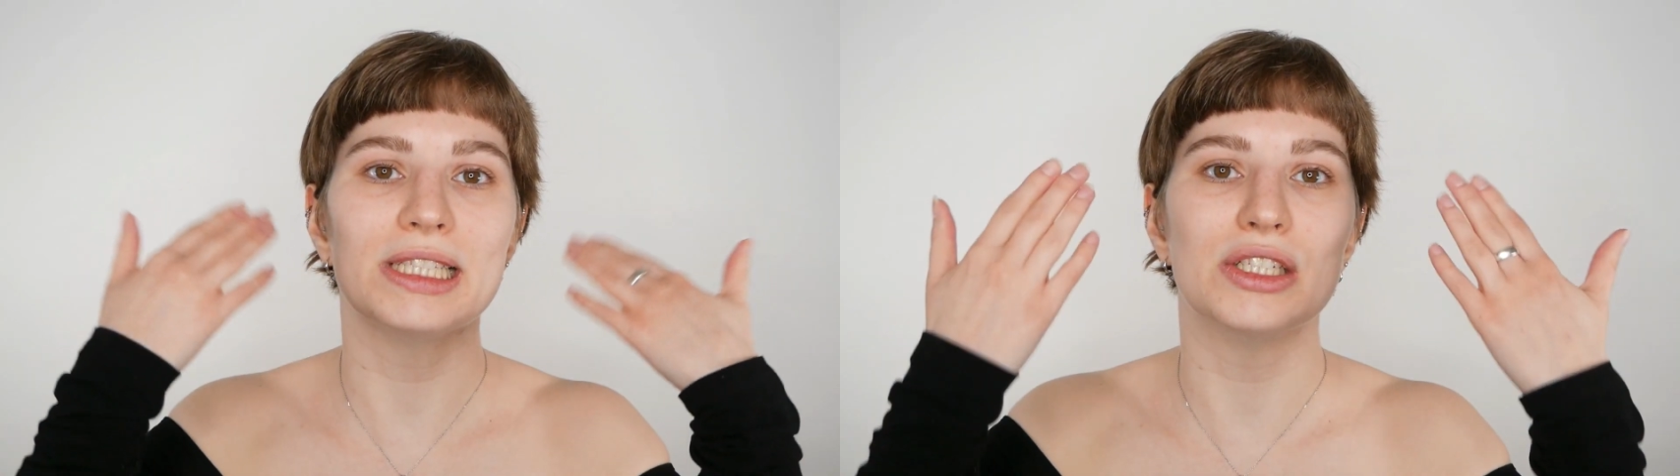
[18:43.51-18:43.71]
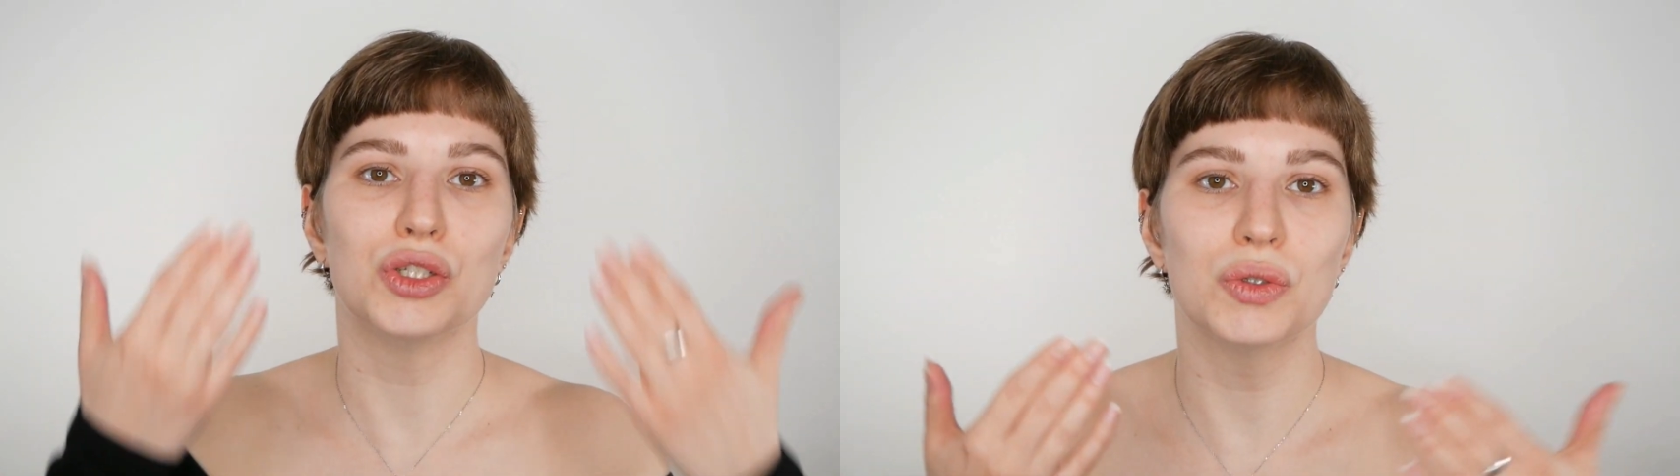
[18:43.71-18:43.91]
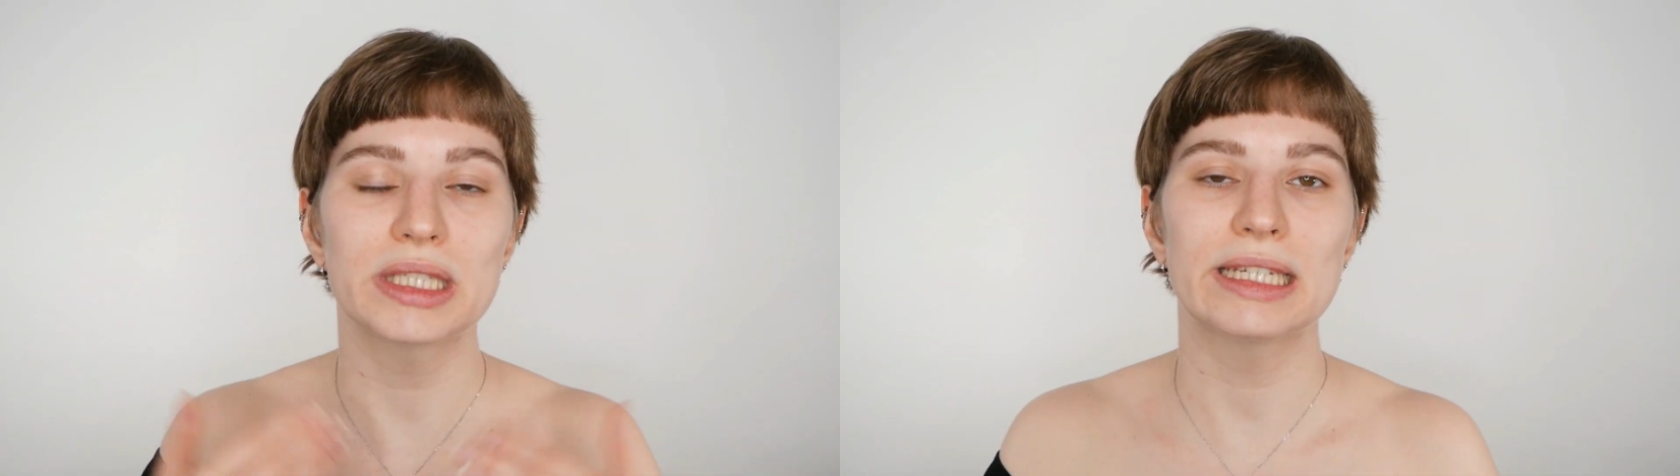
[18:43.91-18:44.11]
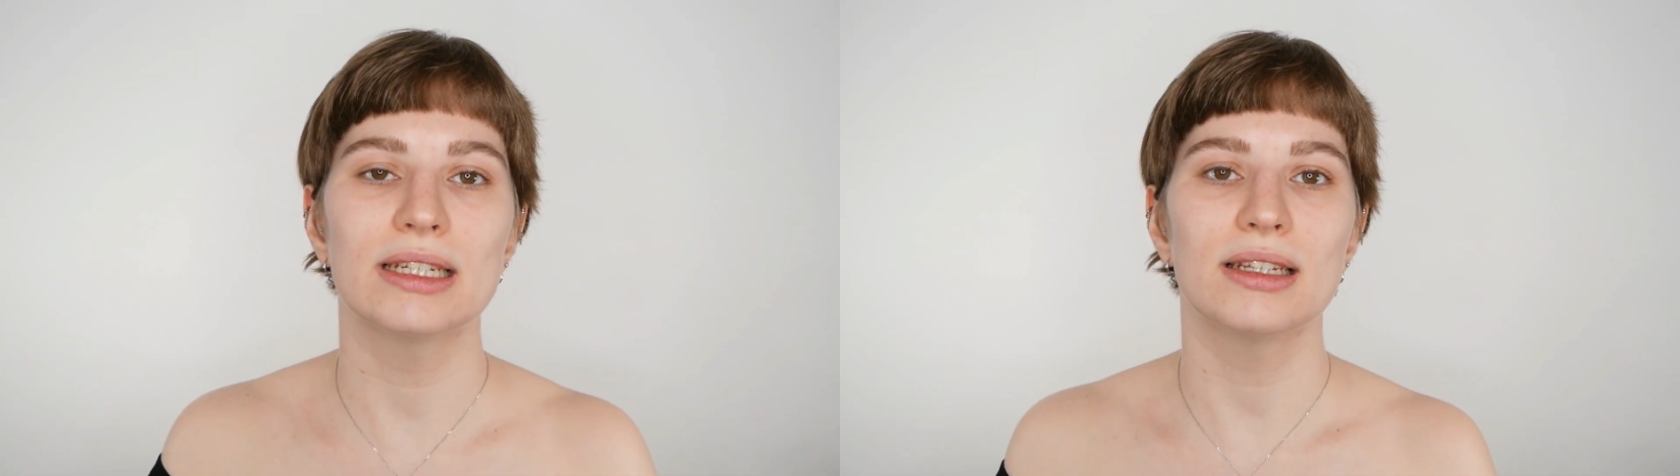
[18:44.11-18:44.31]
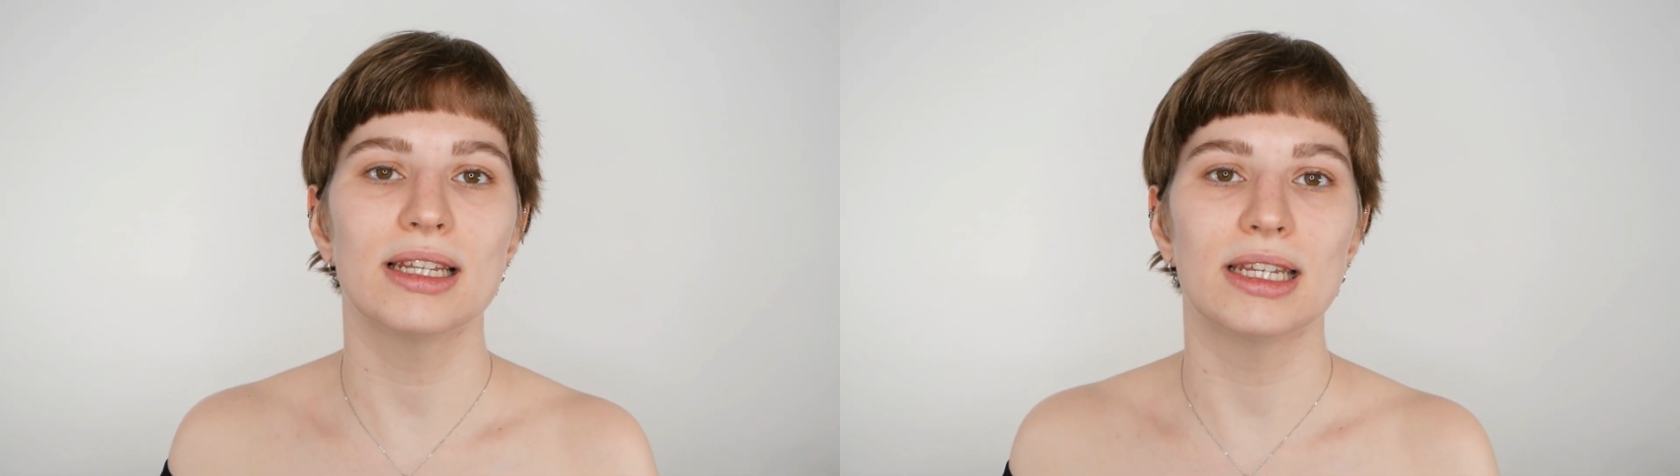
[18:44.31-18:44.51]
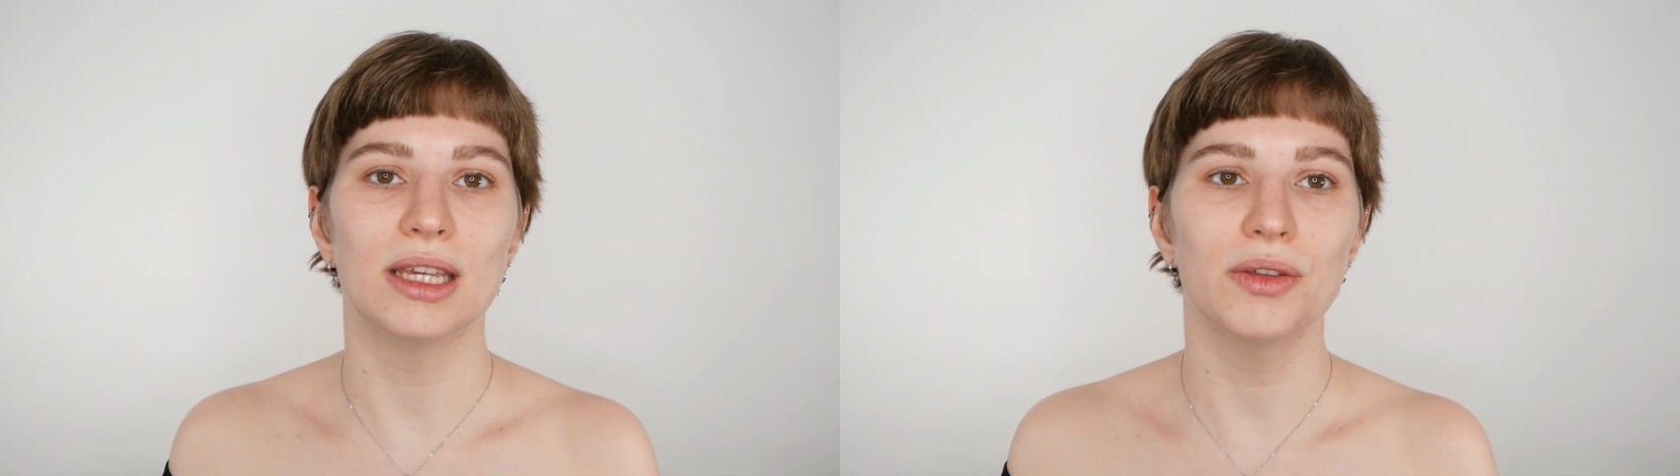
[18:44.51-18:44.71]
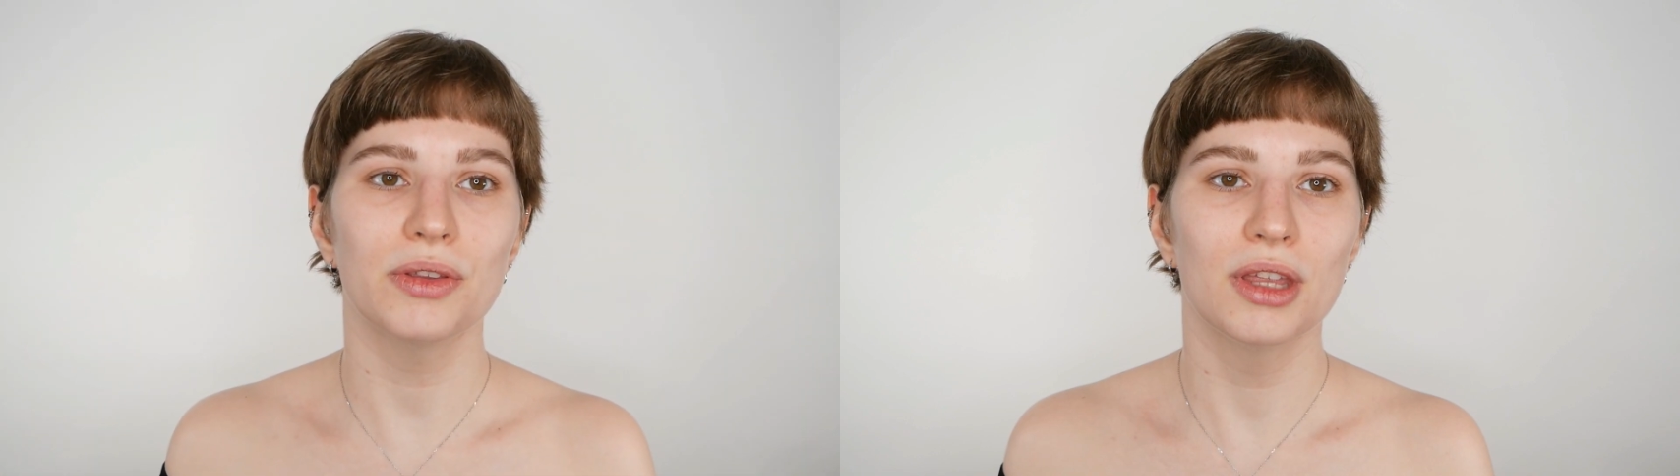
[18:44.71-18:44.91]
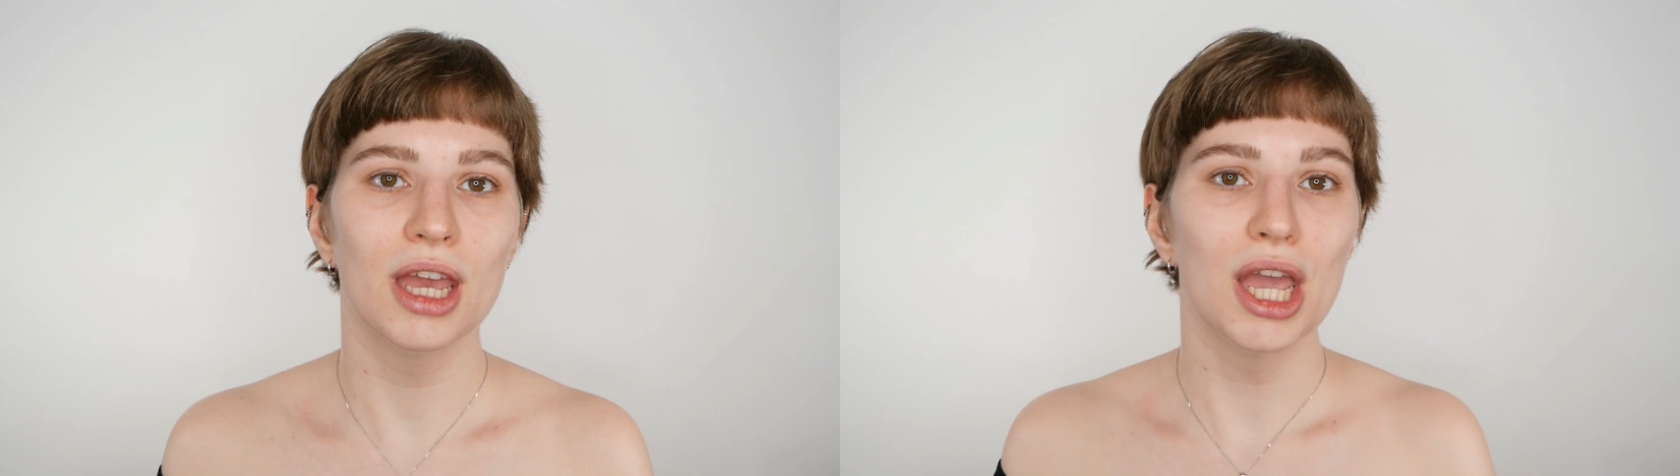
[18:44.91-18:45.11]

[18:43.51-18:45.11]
the new skin underneath,